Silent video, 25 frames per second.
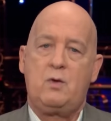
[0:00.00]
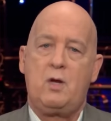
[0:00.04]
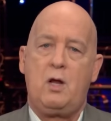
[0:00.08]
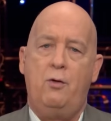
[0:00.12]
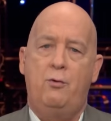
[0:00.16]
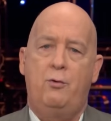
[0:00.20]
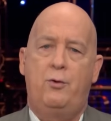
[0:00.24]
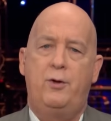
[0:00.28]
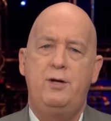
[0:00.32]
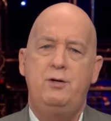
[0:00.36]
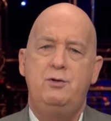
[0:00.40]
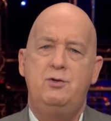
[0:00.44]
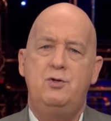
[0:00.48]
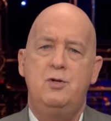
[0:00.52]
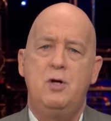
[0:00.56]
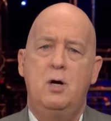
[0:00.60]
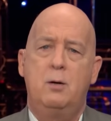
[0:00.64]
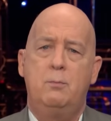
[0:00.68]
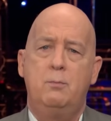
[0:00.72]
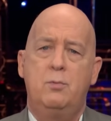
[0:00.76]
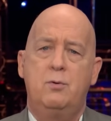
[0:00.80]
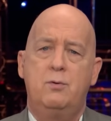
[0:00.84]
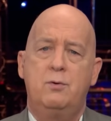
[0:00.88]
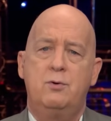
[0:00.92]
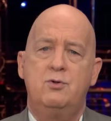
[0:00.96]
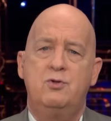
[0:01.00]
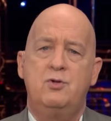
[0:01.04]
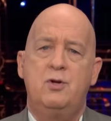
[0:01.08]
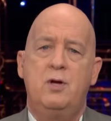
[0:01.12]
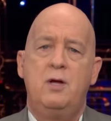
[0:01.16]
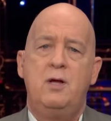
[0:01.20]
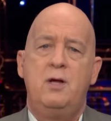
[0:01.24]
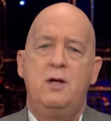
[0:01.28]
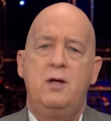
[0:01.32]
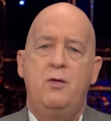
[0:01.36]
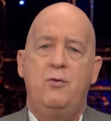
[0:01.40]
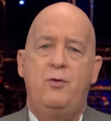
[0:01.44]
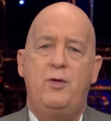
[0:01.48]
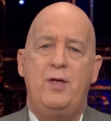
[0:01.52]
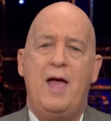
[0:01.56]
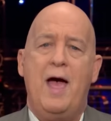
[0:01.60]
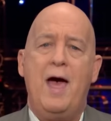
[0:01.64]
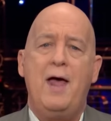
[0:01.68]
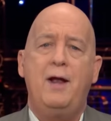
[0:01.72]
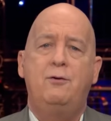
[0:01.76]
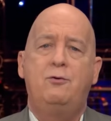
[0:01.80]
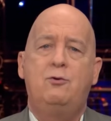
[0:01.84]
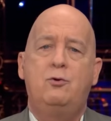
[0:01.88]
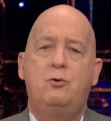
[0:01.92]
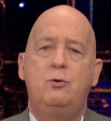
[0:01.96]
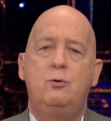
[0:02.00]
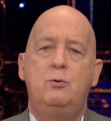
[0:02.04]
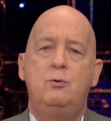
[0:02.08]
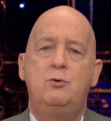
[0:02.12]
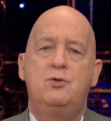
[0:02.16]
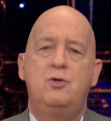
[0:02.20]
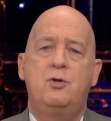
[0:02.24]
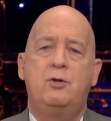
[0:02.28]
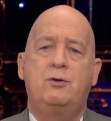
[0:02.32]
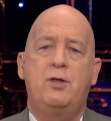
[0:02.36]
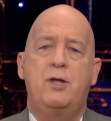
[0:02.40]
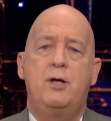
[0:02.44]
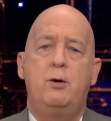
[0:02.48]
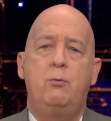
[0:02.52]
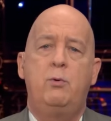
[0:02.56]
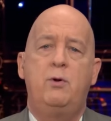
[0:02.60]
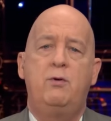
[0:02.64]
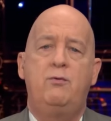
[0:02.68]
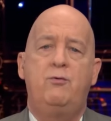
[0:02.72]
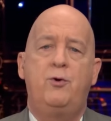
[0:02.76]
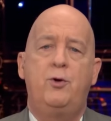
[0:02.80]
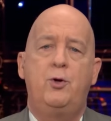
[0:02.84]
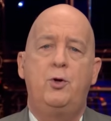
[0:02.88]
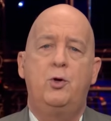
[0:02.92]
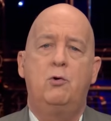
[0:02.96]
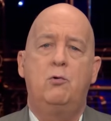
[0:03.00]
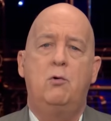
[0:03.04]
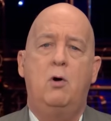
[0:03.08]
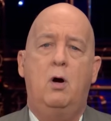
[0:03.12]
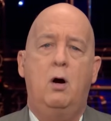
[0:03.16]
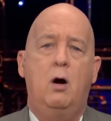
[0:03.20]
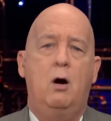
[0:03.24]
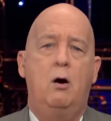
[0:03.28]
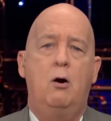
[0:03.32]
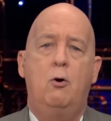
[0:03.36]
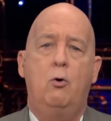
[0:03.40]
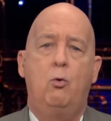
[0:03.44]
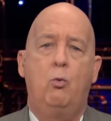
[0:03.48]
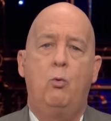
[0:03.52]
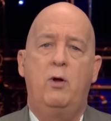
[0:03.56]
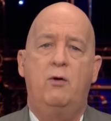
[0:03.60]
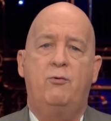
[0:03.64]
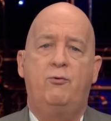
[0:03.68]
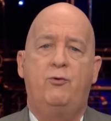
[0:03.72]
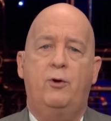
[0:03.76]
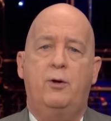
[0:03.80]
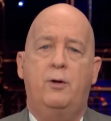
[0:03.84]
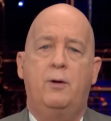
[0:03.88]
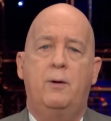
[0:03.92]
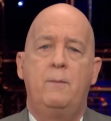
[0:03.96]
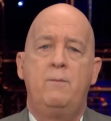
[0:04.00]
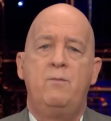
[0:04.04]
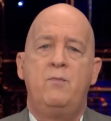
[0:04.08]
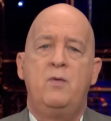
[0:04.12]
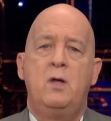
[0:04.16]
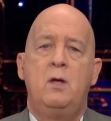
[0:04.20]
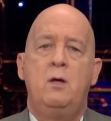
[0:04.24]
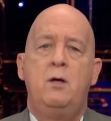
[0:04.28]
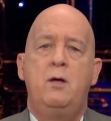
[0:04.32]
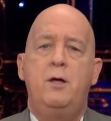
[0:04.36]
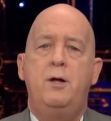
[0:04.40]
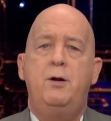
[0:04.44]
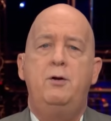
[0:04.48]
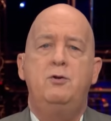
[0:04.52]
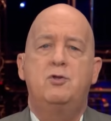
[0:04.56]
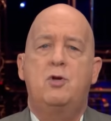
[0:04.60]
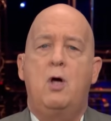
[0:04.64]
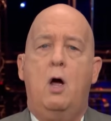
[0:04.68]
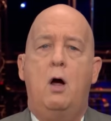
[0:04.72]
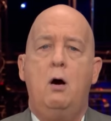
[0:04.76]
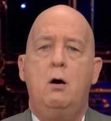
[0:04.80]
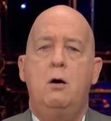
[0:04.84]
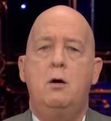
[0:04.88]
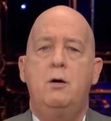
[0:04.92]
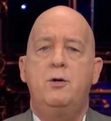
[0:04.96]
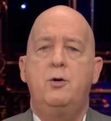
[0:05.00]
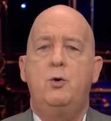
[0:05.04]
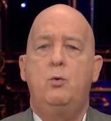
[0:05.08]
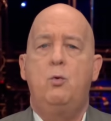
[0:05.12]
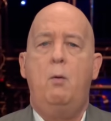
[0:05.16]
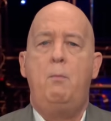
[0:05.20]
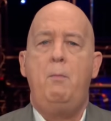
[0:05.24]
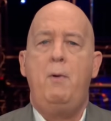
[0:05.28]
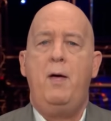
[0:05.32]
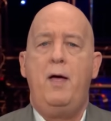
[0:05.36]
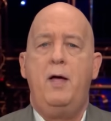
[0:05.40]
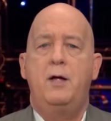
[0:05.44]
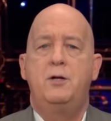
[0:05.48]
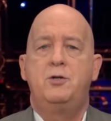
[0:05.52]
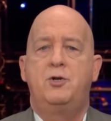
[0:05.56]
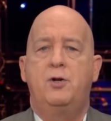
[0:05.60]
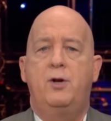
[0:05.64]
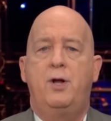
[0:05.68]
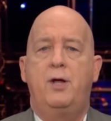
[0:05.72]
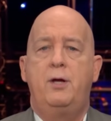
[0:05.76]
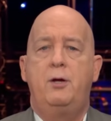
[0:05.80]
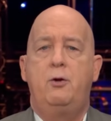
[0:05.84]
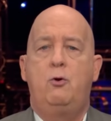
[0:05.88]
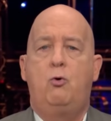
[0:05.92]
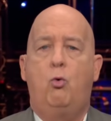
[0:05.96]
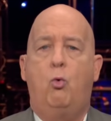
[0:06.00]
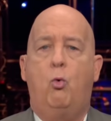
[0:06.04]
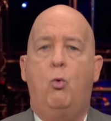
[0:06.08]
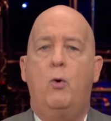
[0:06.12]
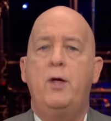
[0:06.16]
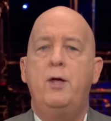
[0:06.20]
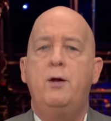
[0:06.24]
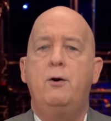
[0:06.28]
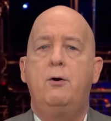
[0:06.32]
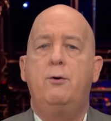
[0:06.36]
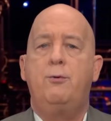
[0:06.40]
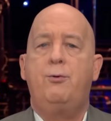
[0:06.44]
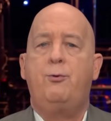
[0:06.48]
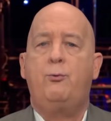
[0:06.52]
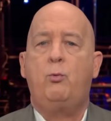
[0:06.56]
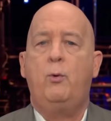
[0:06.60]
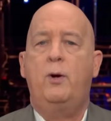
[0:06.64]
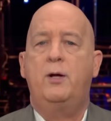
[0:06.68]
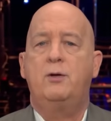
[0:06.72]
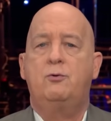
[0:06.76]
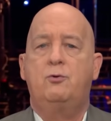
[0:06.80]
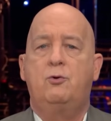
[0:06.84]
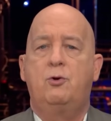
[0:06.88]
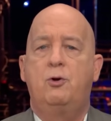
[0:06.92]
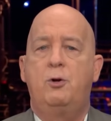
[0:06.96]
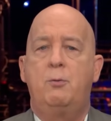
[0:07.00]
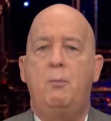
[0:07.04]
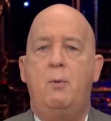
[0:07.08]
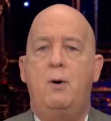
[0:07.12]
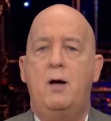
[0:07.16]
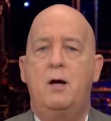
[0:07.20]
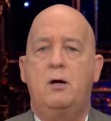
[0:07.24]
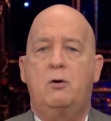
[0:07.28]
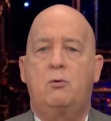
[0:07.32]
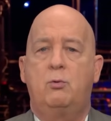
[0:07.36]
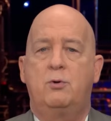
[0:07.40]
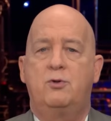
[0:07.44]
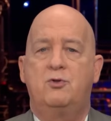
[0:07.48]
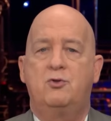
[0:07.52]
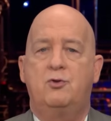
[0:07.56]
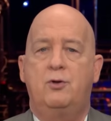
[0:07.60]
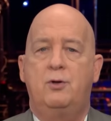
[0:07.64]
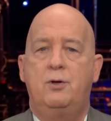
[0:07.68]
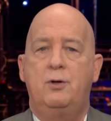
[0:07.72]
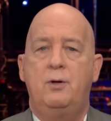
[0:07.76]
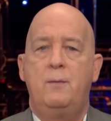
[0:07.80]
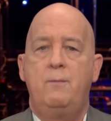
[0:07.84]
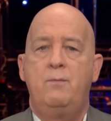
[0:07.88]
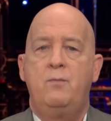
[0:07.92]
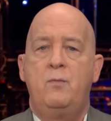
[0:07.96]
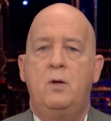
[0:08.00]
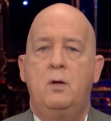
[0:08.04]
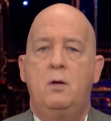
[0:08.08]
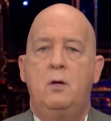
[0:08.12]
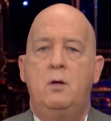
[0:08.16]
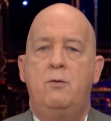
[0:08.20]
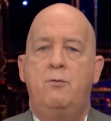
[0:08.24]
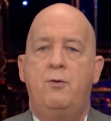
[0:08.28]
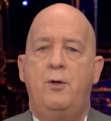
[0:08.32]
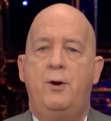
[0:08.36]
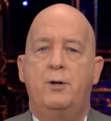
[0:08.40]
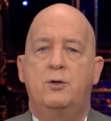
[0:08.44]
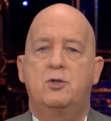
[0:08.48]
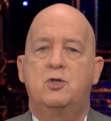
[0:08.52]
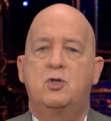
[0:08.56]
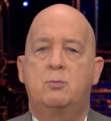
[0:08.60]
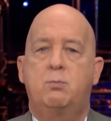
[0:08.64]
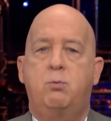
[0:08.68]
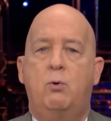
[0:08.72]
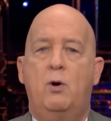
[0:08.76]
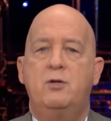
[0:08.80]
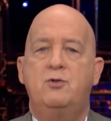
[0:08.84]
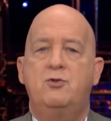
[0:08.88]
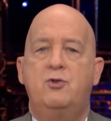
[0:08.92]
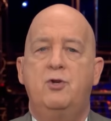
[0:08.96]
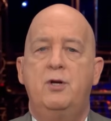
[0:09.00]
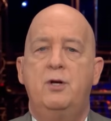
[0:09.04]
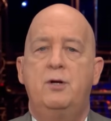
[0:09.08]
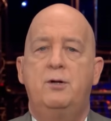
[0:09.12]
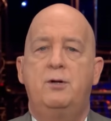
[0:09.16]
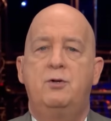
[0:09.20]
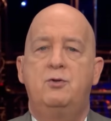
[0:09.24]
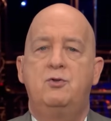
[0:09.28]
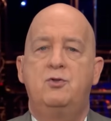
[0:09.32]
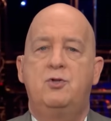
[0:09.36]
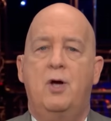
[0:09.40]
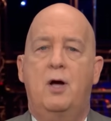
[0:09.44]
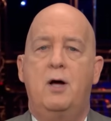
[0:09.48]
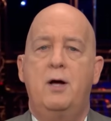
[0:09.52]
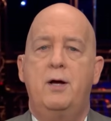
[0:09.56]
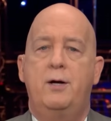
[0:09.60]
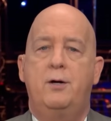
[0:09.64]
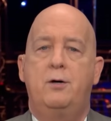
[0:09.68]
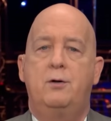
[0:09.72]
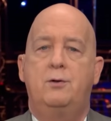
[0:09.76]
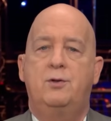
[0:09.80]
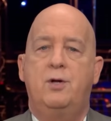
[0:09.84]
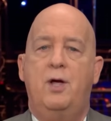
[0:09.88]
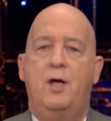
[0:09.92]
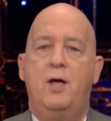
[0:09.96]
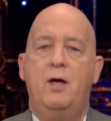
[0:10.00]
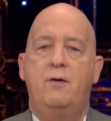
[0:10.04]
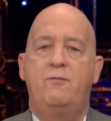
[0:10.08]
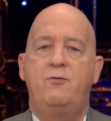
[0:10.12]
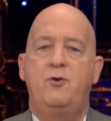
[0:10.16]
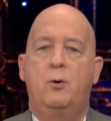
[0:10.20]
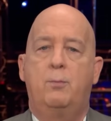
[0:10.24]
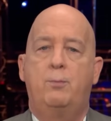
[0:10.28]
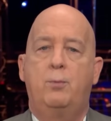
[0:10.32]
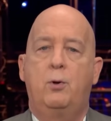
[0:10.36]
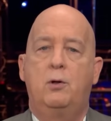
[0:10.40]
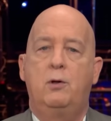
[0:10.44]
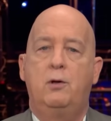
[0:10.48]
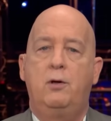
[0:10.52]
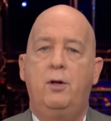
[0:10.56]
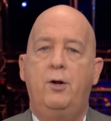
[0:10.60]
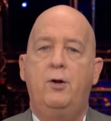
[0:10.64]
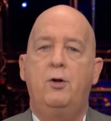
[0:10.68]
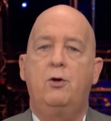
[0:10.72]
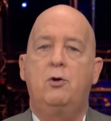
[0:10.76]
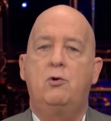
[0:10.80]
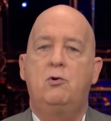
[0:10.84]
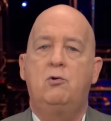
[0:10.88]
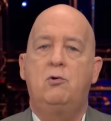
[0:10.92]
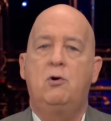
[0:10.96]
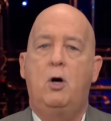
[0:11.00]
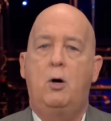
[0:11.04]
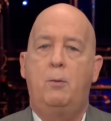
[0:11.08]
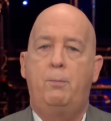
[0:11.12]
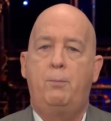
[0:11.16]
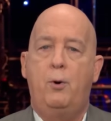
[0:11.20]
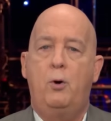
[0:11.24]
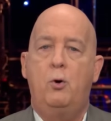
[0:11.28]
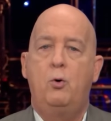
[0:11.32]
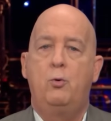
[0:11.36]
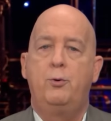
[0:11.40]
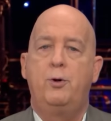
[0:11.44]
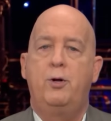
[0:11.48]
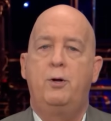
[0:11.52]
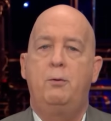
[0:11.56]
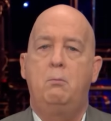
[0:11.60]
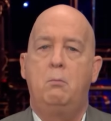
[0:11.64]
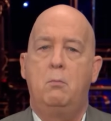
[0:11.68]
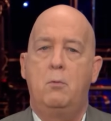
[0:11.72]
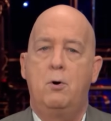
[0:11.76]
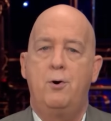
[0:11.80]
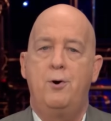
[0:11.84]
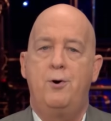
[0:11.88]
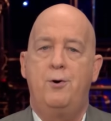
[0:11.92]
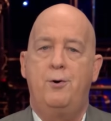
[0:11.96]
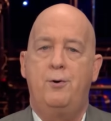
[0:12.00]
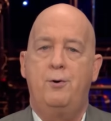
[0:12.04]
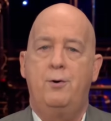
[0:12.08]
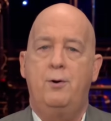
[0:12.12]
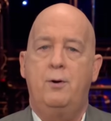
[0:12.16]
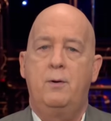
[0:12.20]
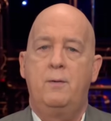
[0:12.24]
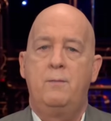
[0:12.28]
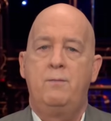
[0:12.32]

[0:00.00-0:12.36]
These numbers, the attitudes that they reveal, are horrific. It is hard to imagine a greater threat to democracy than expressing a desire to have your political opponent murdered.